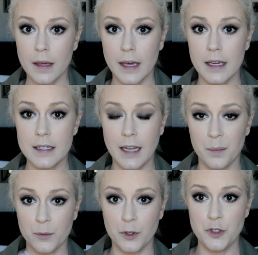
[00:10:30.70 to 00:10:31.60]
And
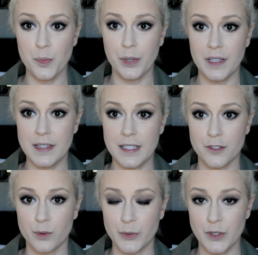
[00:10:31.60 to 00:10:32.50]
I'm going to put
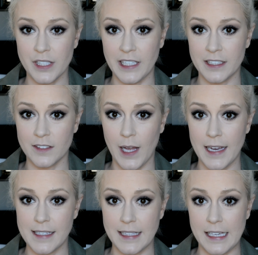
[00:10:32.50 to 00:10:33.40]
this Rimmel
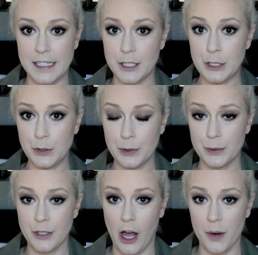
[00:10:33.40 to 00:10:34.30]
Scandeleyes in
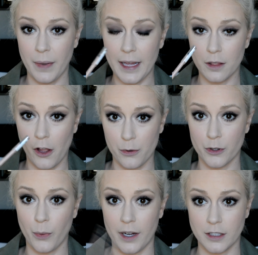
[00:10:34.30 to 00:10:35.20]
Nude on my
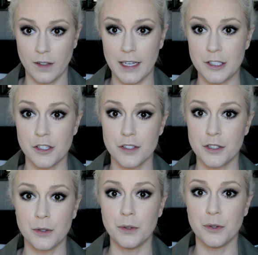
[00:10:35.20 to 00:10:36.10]
lower waterline just
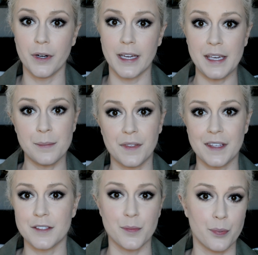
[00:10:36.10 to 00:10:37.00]
to keep
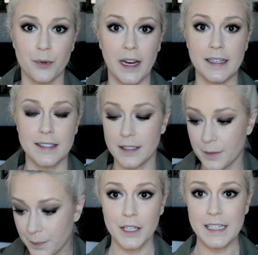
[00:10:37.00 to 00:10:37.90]
things bright.
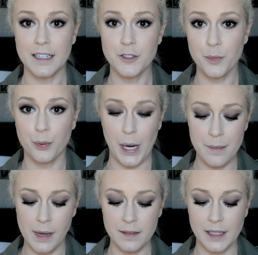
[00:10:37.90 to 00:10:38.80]
Okay, now to
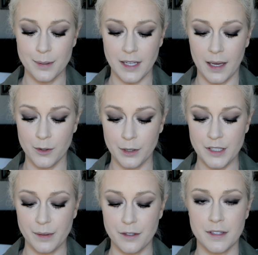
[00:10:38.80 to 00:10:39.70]
prime my lips, I'm going
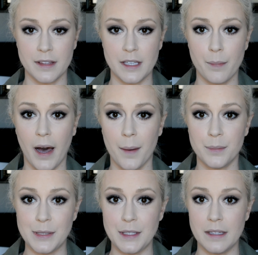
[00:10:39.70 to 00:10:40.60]
to be using the Pop
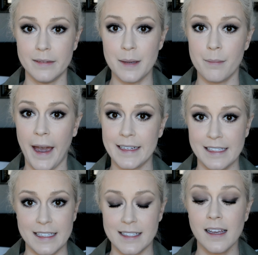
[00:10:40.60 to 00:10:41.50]
Beauty Lip
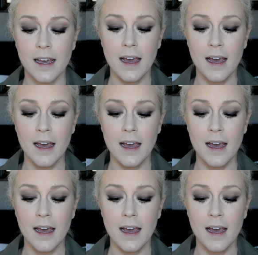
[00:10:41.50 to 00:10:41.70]
Magnet.